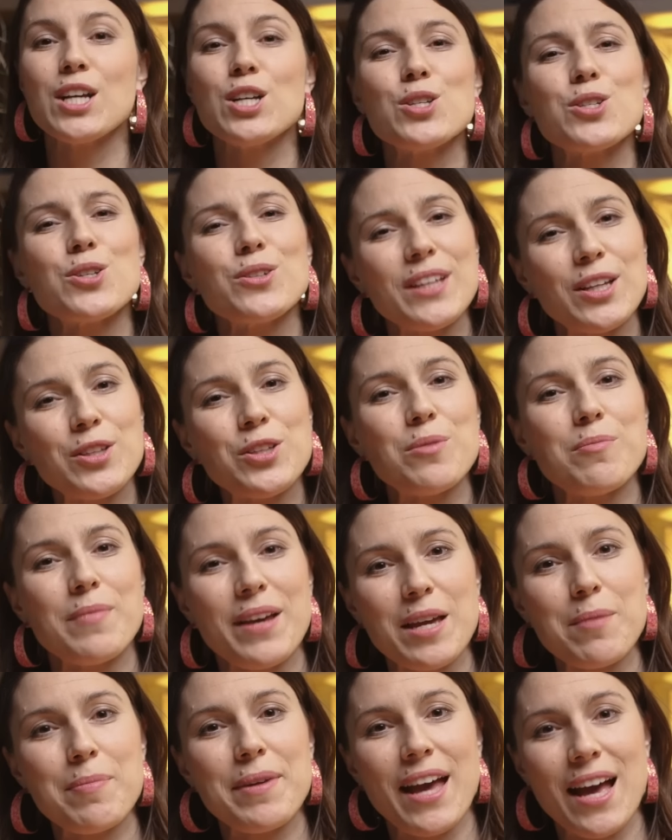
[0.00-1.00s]
So then you
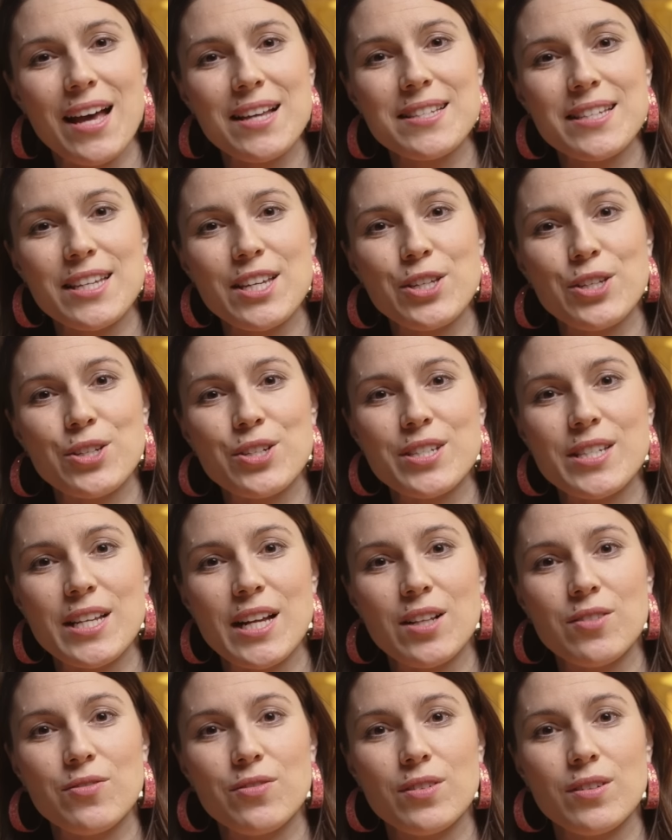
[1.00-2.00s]
may be asking
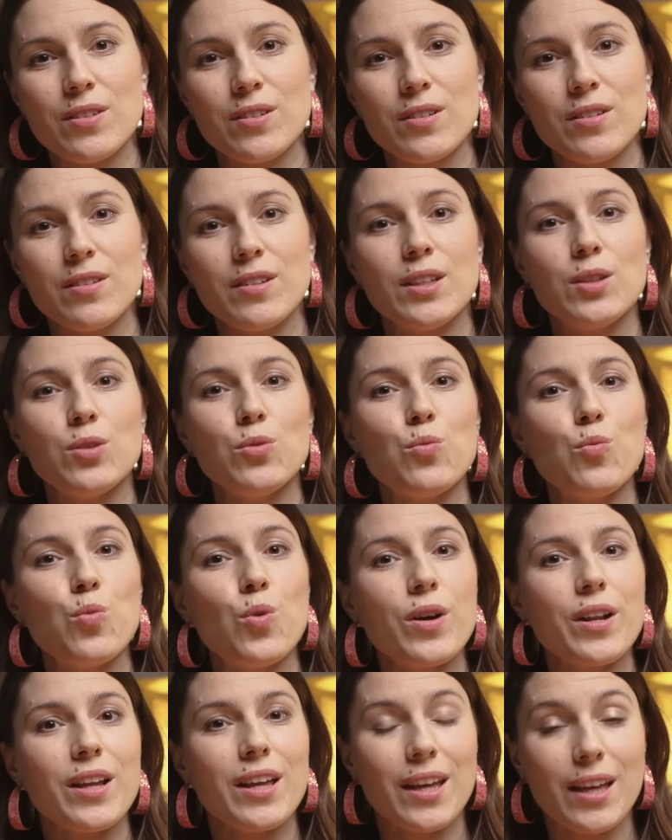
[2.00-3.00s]
yourself, then
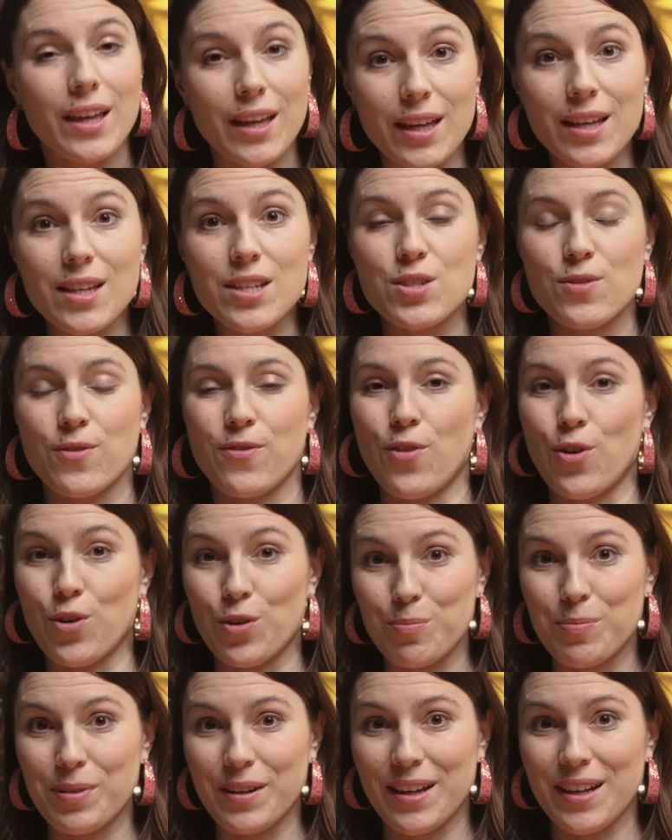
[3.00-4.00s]
what is
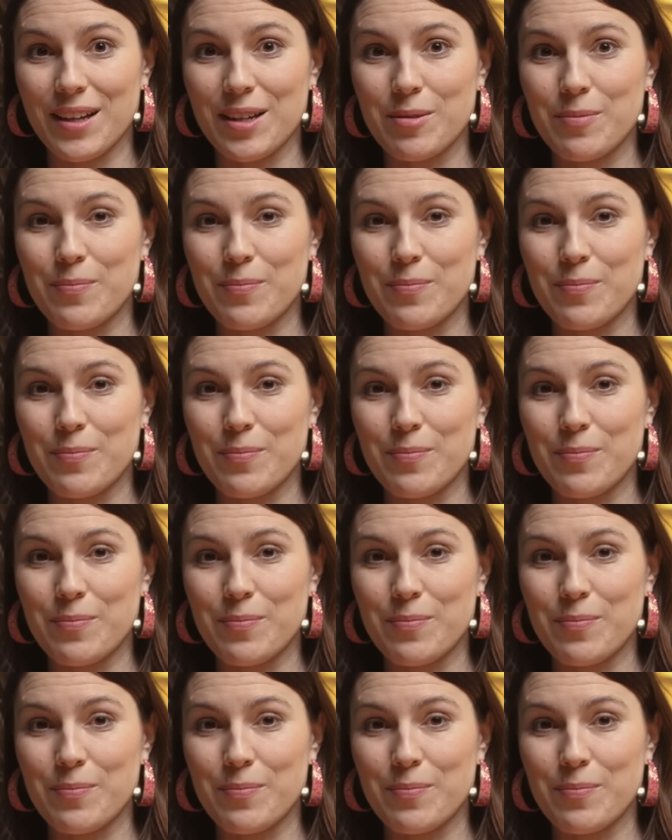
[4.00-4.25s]
foreplay?